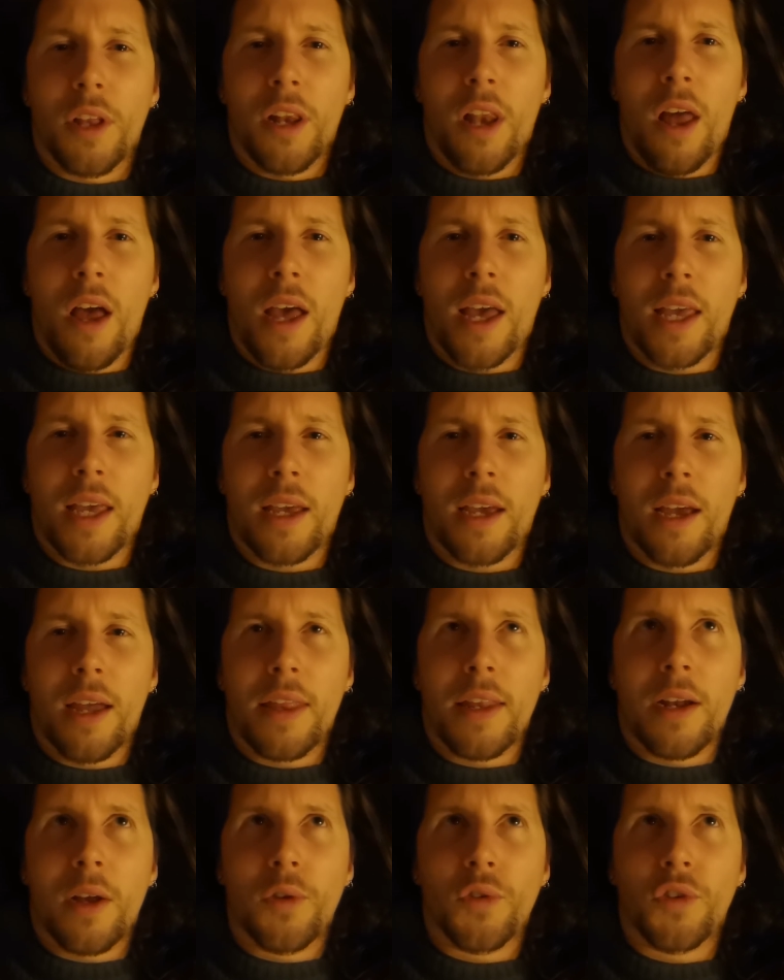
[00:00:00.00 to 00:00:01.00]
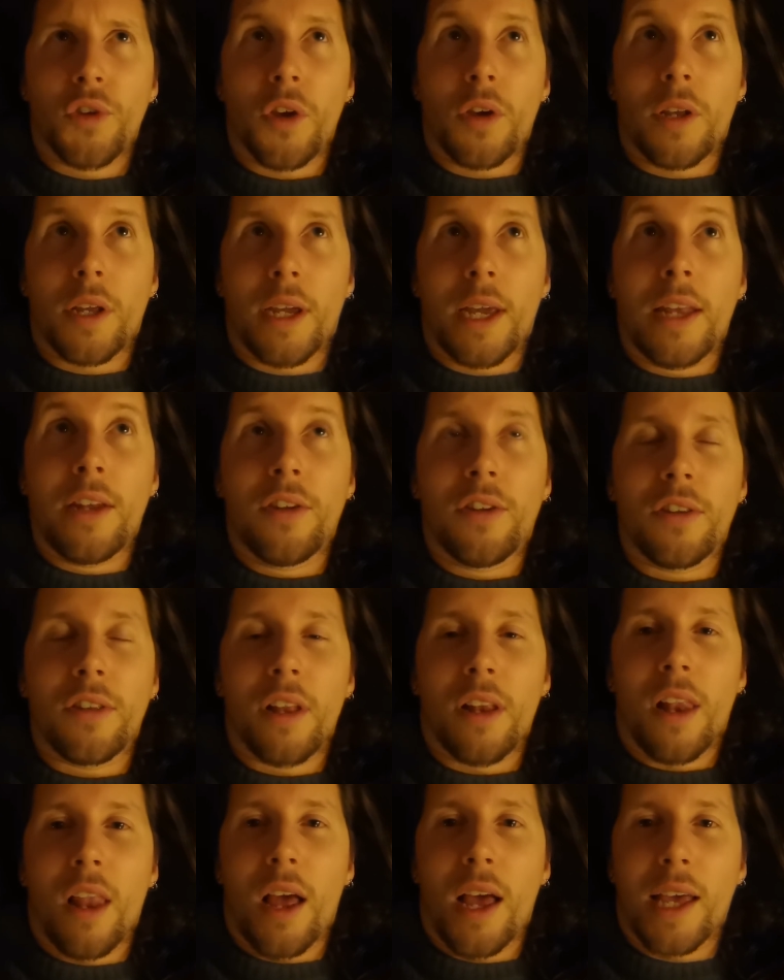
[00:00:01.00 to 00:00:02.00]
the light, and then I was going into
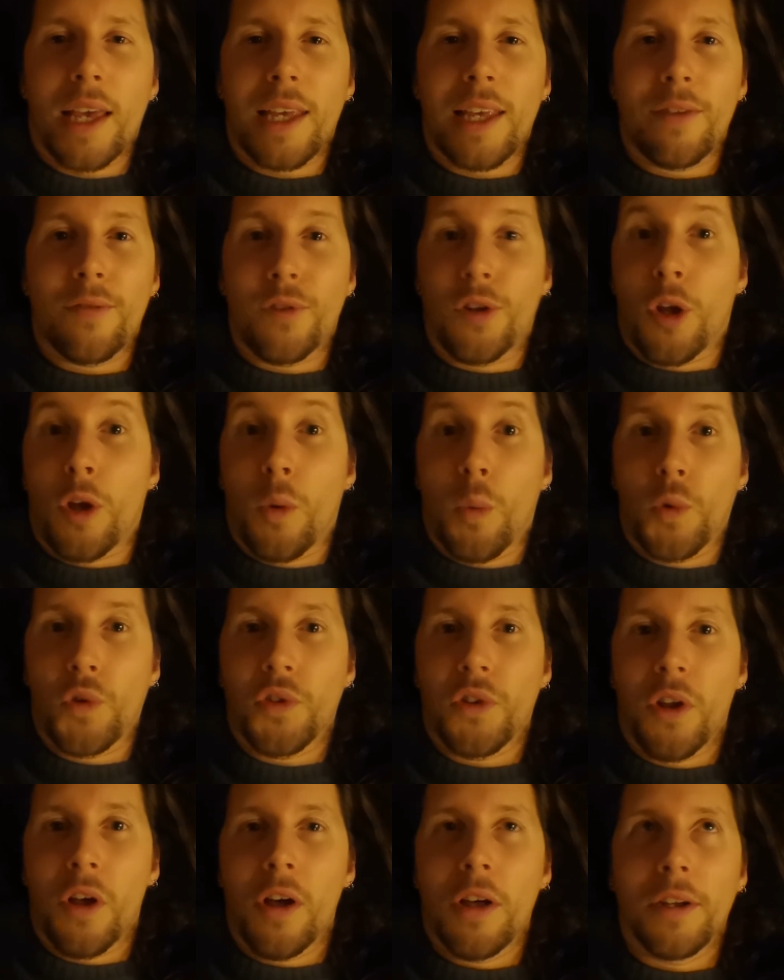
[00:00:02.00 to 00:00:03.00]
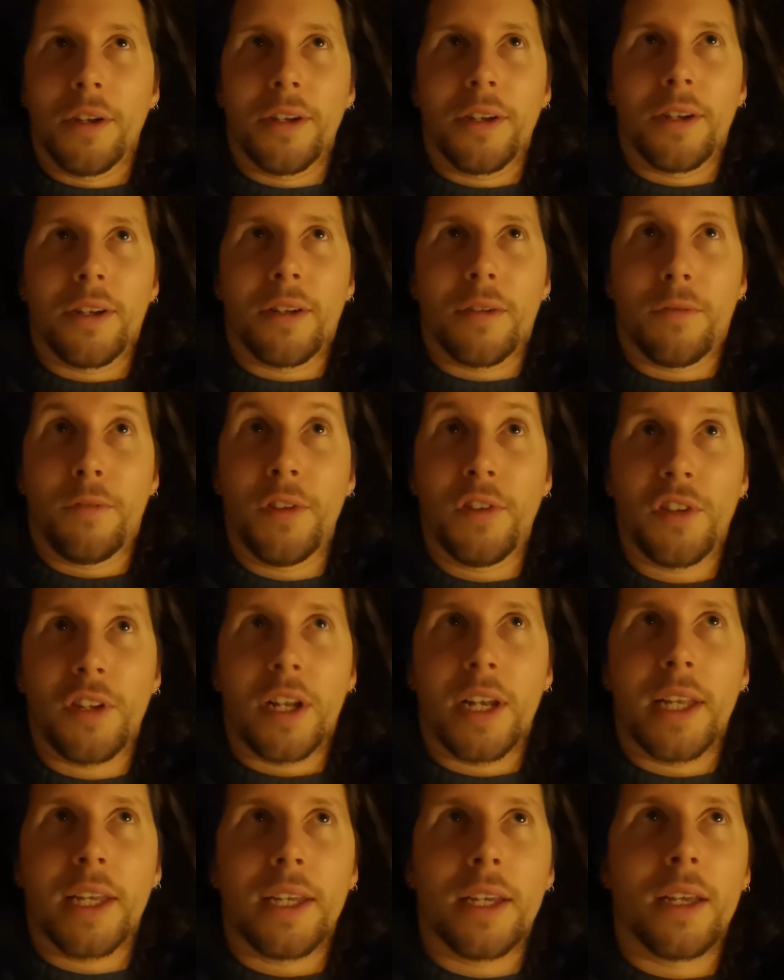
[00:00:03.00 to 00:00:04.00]
the light even though it wasn't on
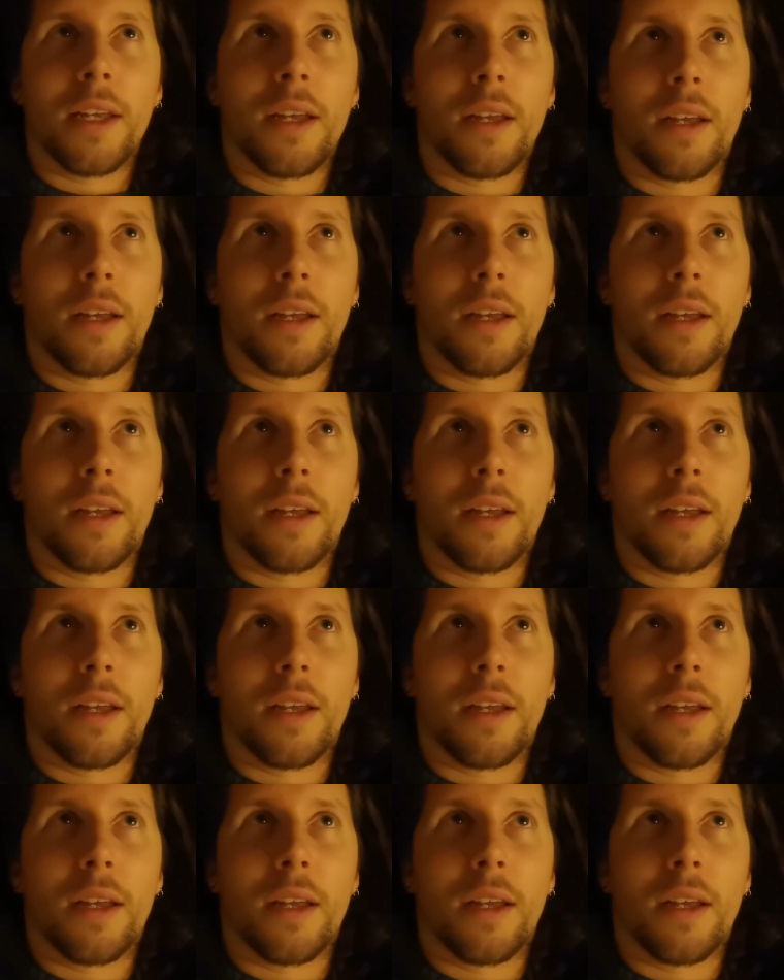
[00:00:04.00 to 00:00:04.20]
physically.